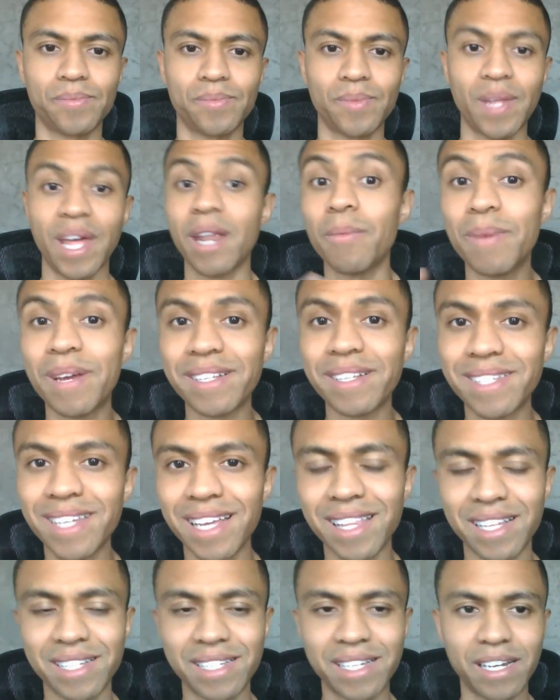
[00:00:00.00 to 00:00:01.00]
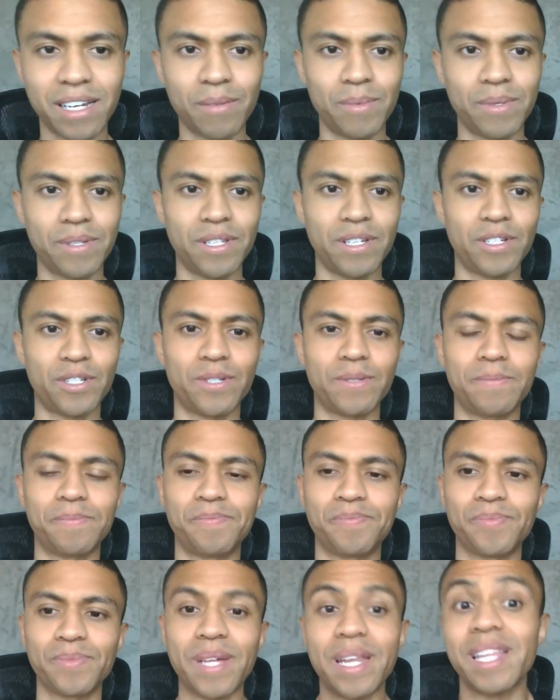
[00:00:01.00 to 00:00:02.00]
they didn't maintain that documentation.
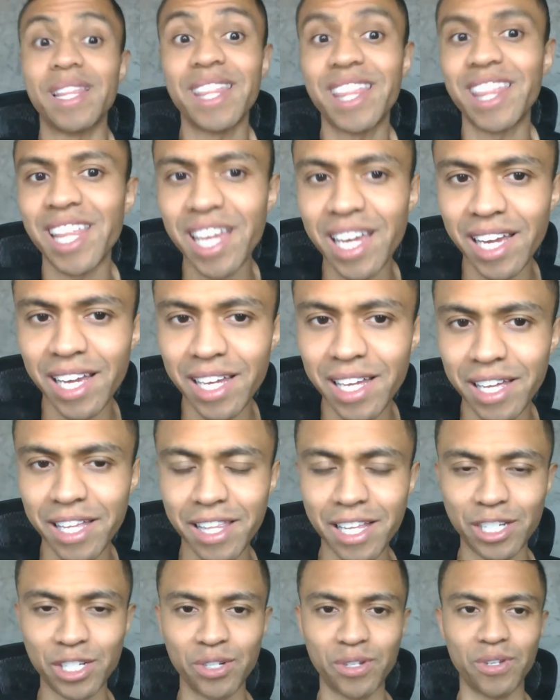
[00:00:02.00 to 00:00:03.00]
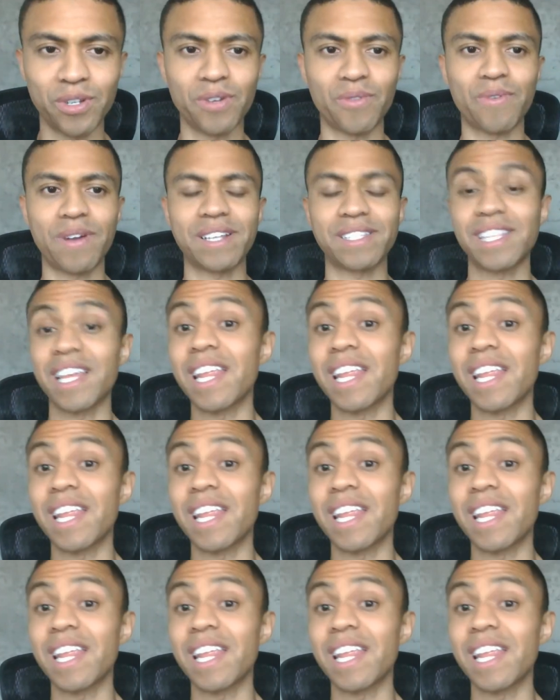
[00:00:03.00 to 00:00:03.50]
They didn't think that you knew your rights.